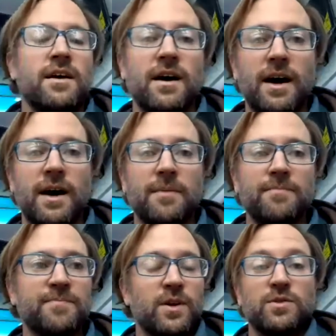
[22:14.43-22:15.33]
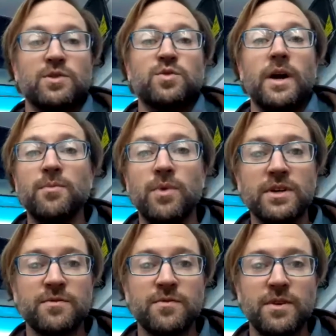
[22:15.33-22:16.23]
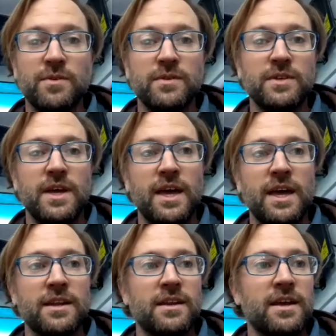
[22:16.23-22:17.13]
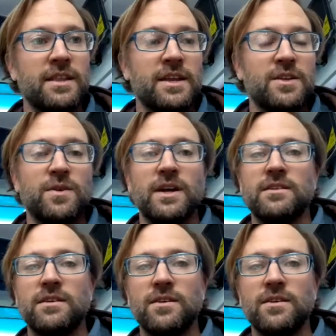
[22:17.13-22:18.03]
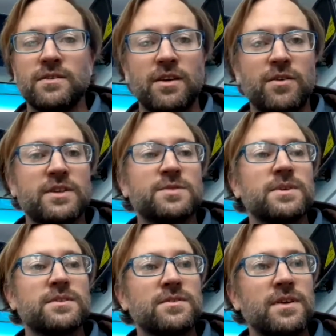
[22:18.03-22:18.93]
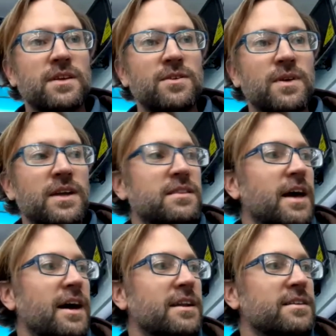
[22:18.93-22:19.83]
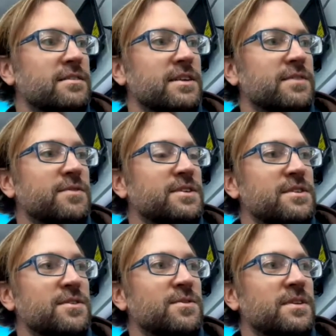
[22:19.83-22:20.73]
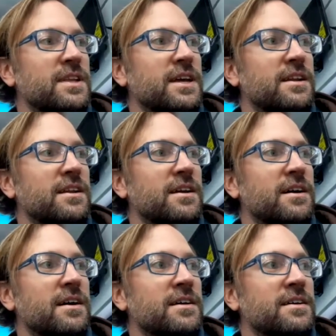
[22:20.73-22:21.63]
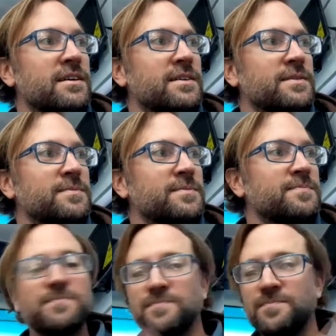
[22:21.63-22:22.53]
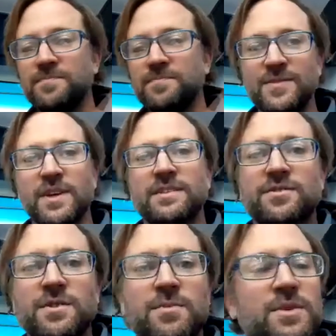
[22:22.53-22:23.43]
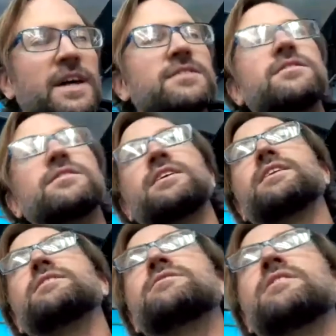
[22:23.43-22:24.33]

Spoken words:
20 books for you, and then you get, like Christmas, you get that delivered to you, and then you get to distribute that to your kids.